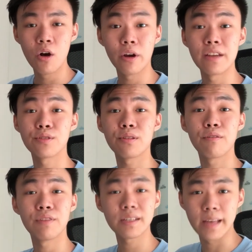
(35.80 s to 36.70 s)
Okay, so the
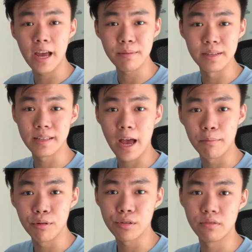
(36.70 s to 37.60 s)
first app is
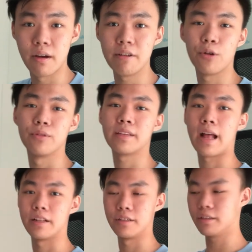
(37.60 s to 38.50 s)
Apple's very own
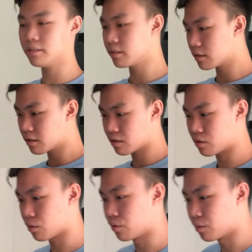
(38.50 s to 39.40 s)
calendar.
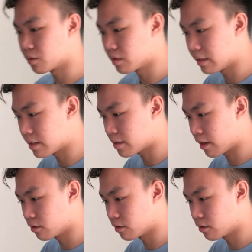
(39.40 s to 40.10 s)
So let's take a